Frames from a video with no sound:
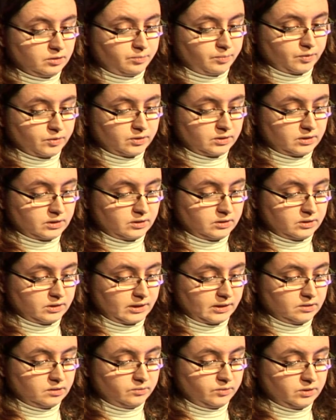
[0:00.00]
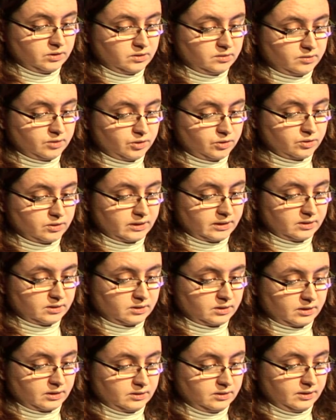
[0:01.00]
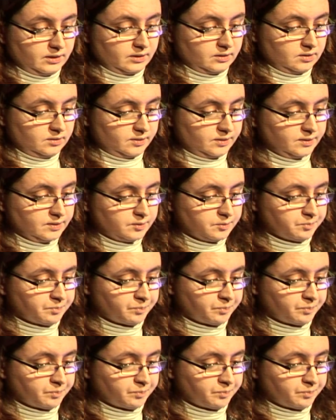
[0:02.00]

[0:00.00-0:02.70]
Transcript: poster at the registration desk at the entrance.